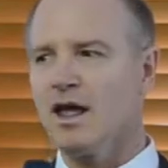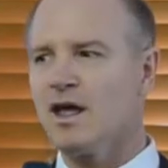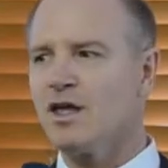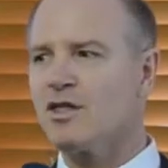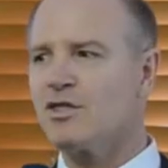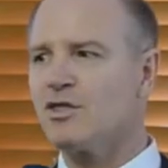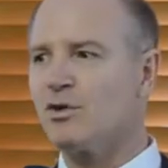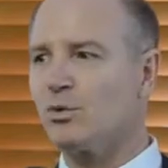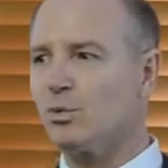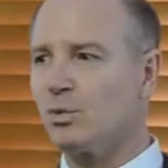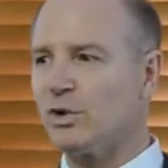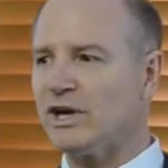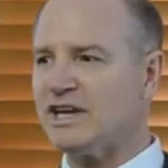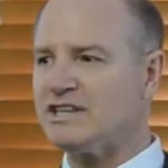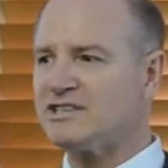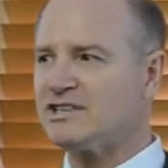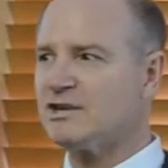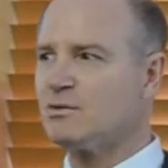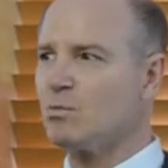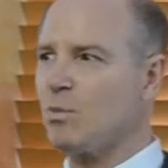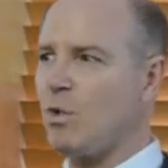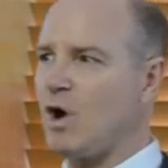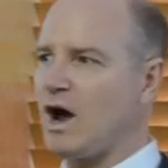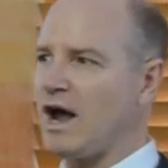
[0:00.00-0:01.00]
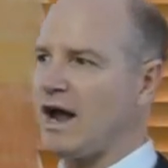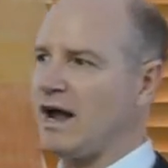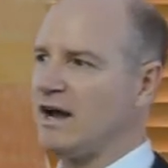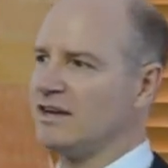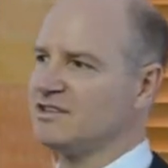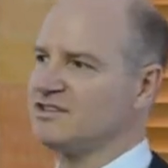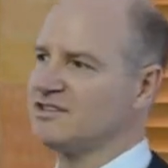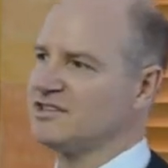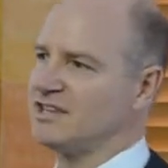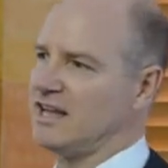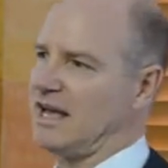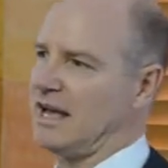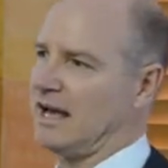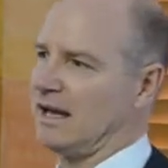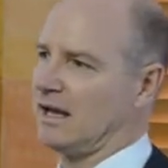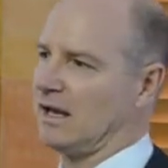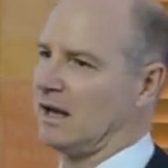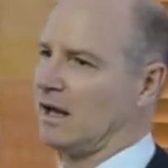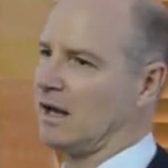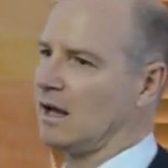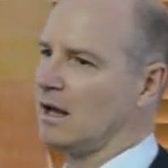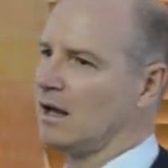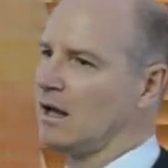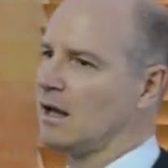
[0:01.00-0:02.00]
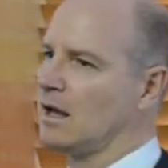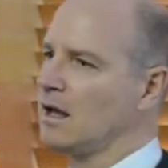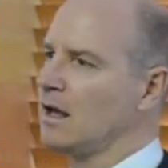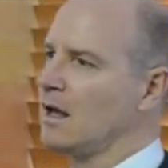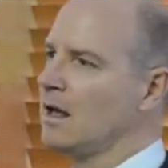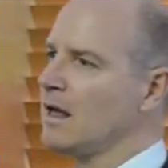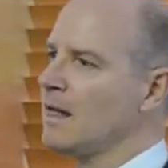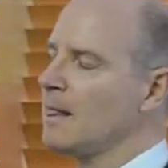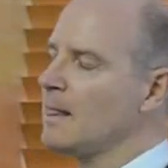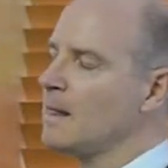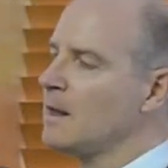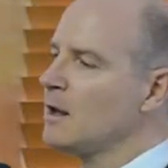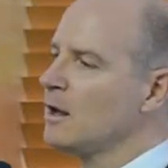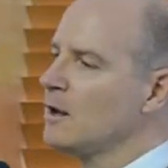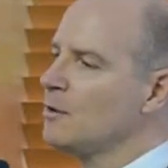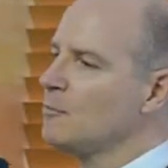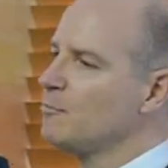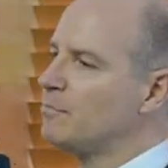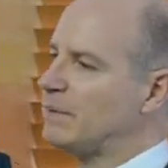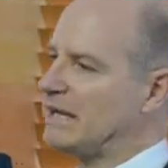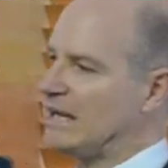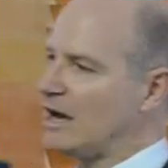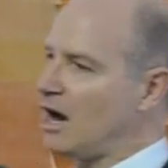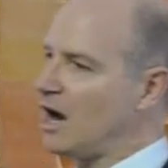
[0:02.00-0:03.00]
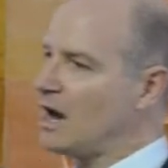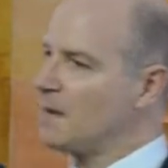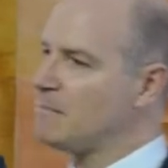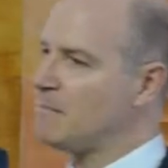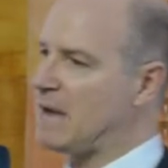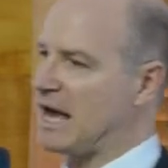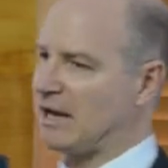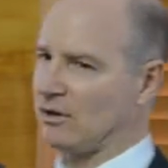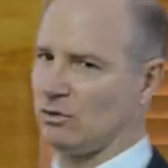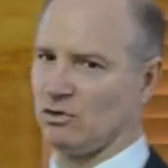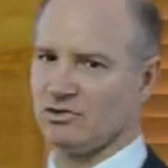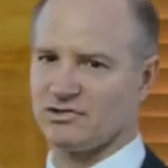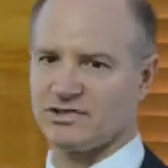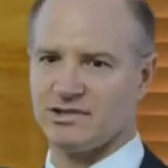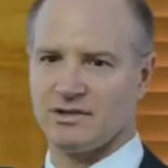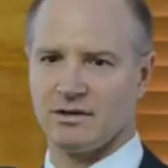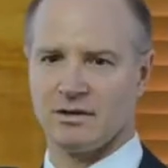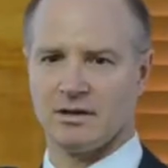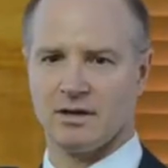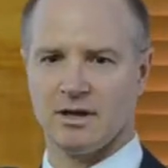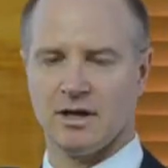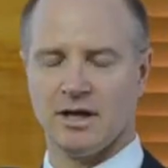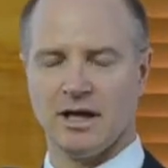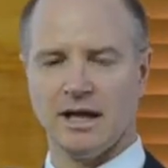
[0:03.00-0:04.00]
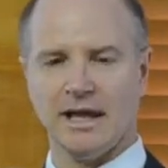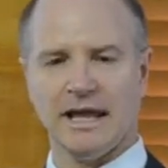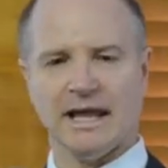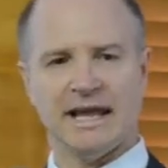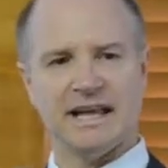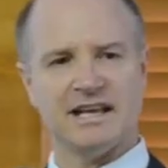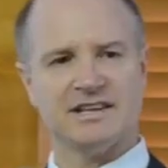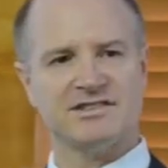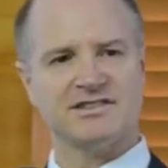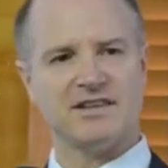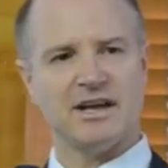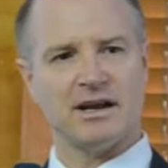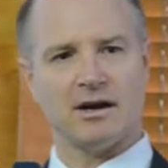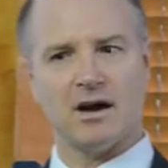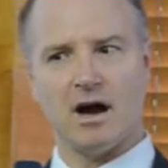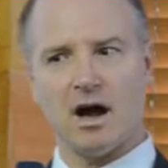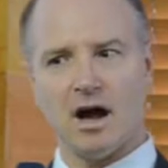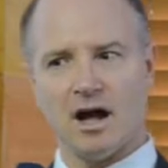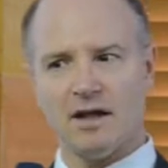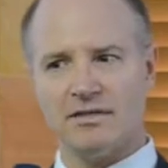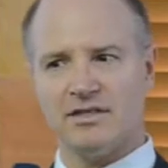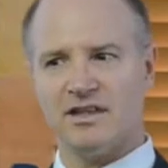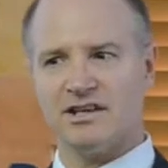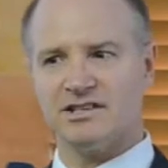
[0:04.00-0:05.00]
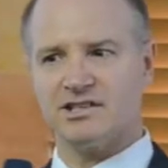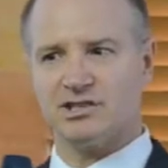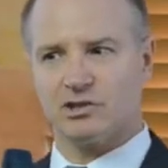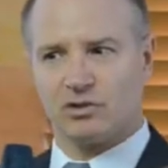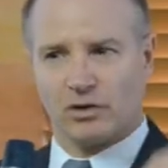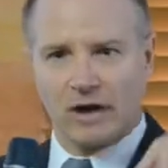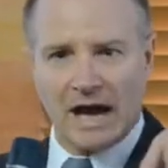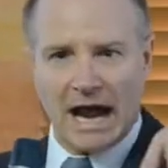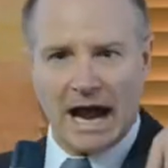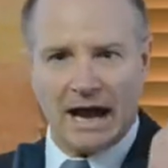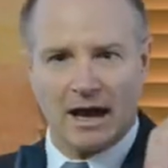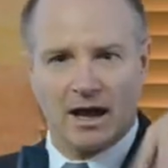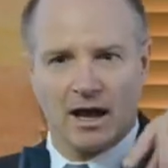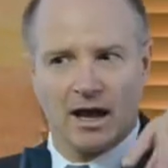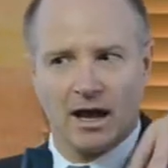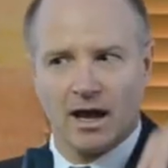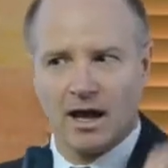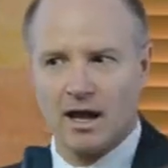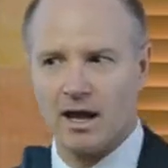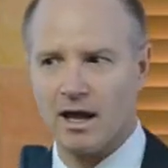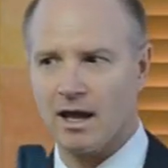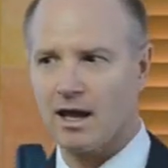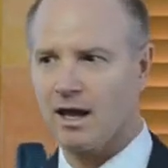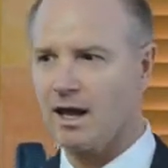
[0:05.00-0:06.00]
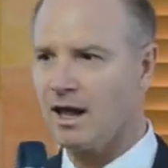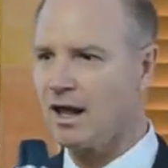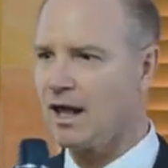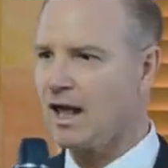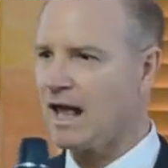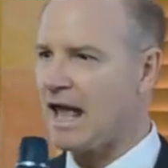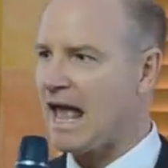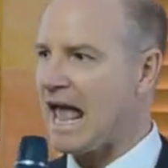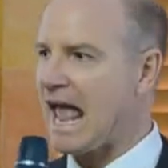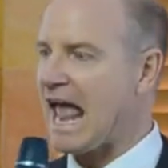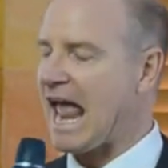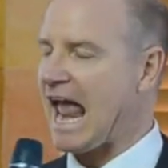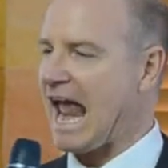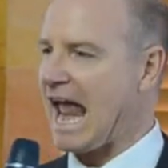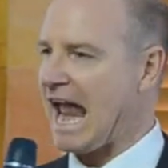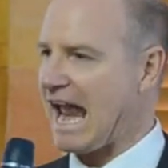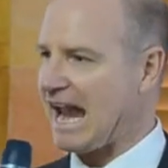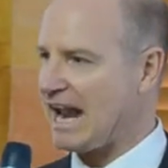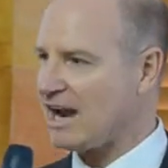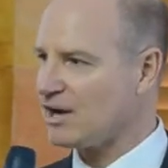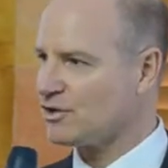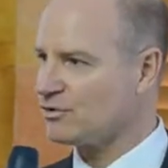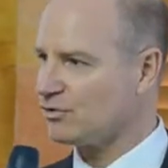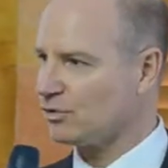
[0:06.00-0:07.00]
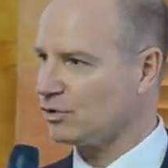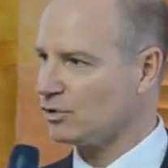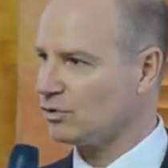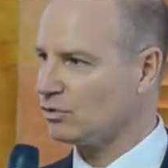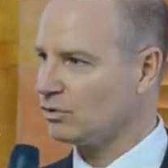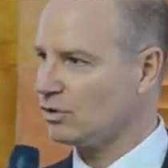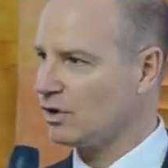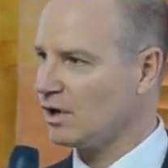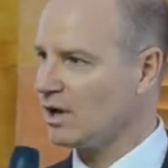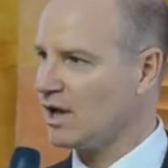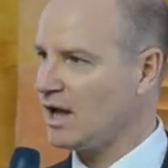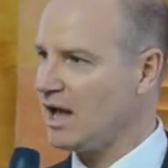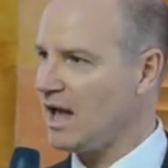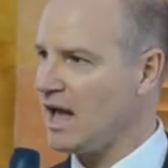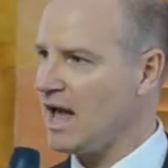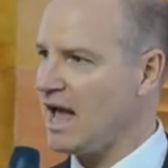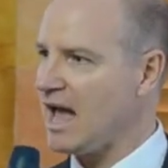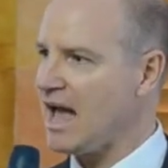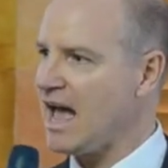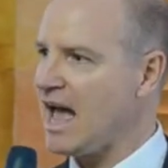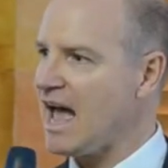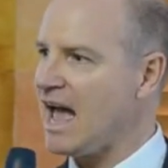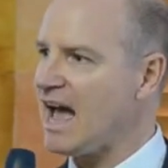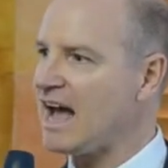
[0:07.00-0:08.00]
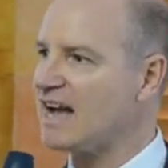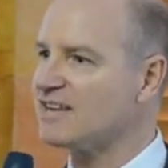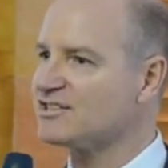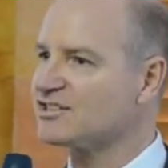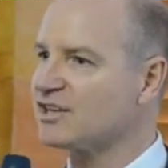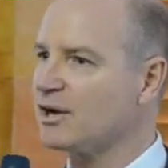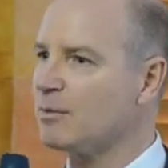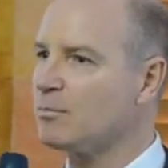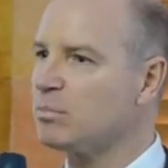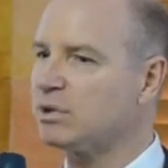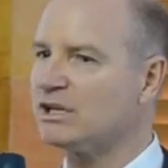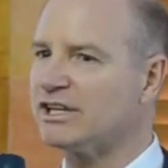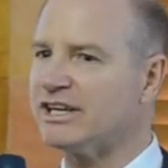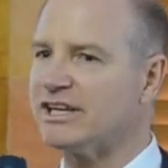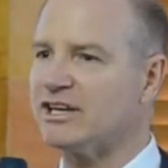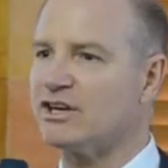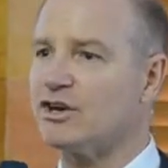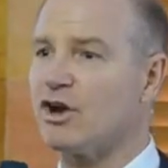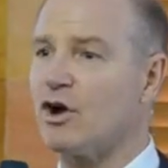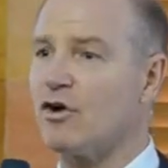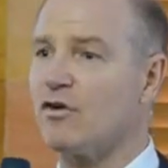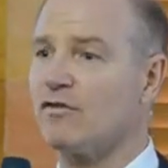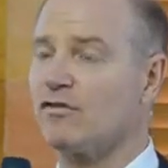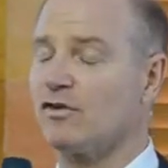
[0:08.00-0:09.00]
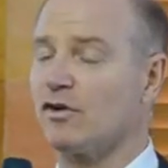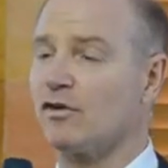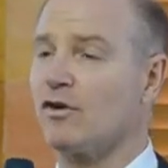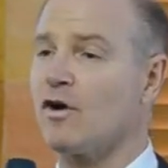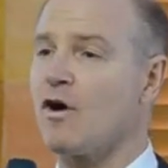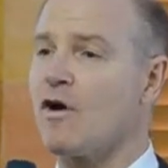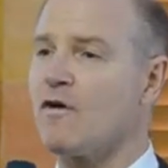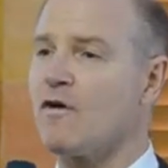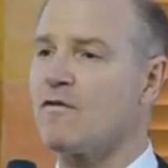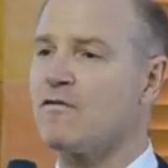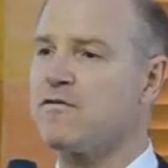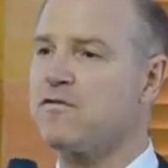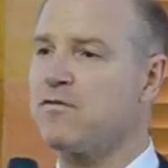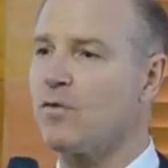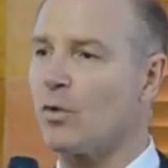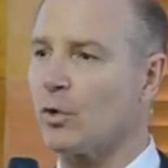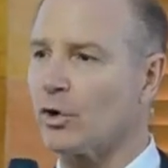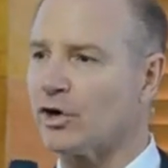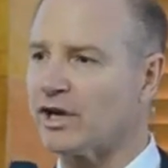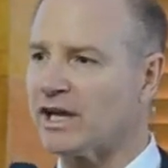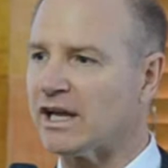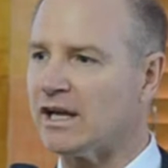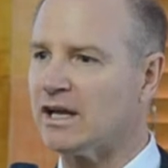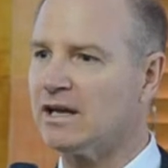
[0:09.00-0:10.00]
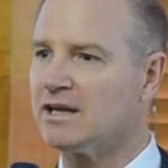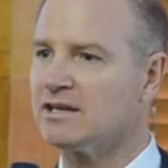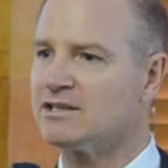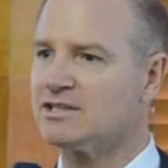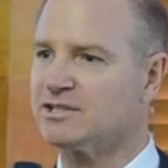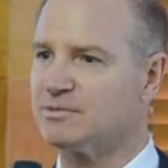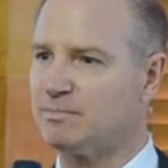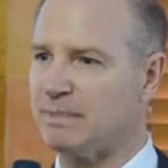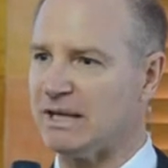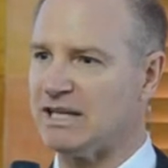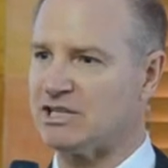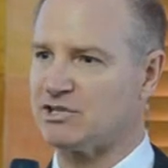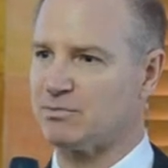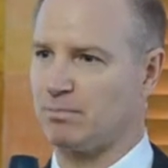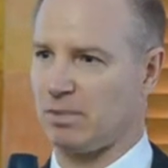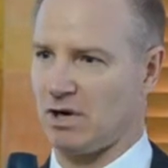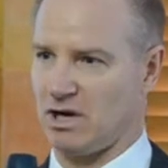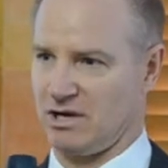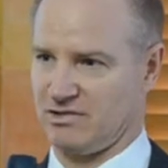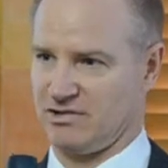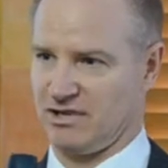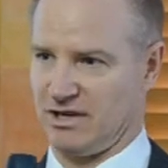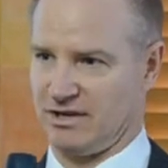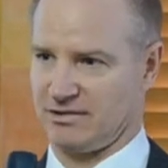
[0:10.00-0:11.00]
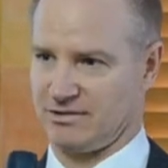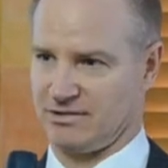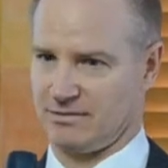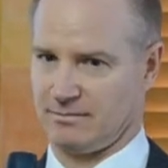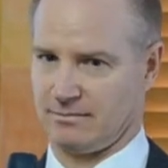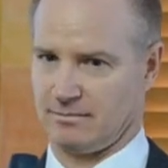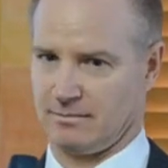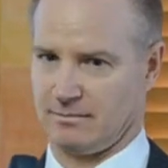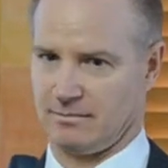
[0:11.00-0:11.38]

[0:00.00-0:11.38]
The reason why I say beyond medals is that on this track, Andrew has completed over 40 speech projects.